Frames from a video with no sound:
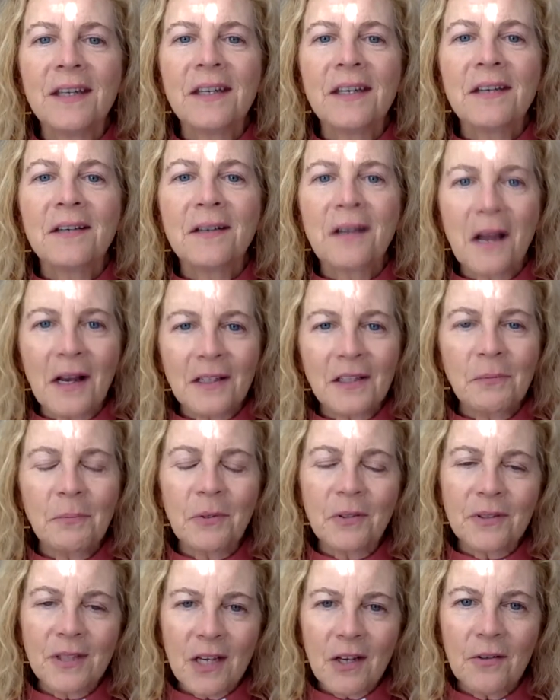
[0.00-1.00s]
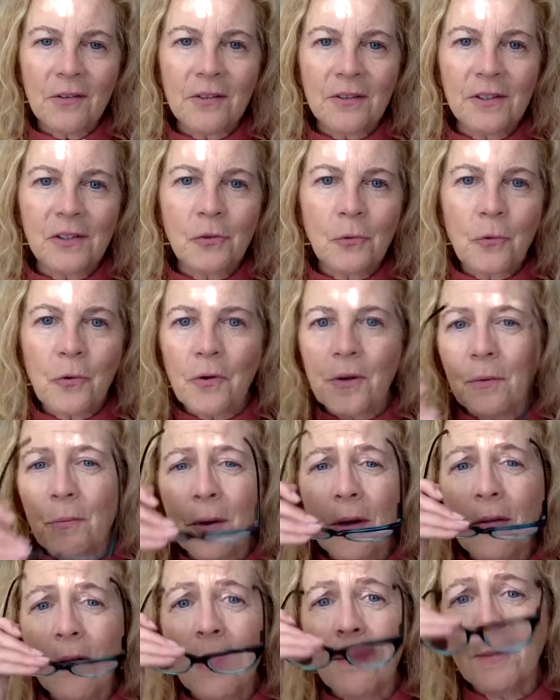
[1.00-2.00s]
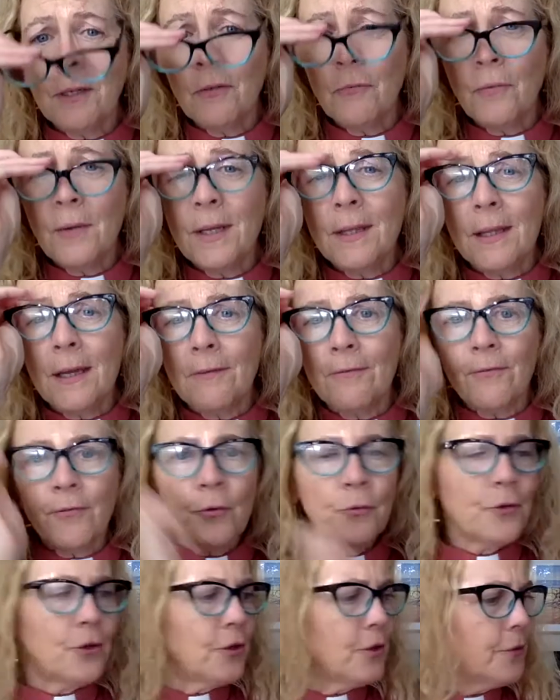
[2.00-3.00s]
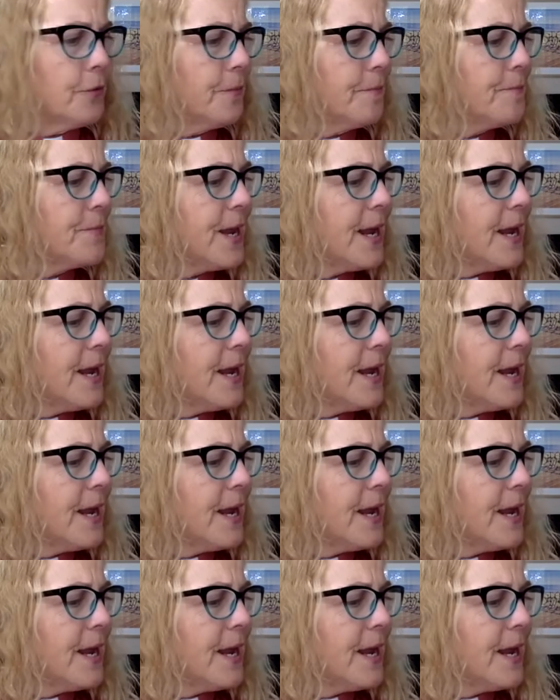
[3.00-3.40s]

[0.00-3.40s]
gospel tell the story? Well, I'm going to read that for you.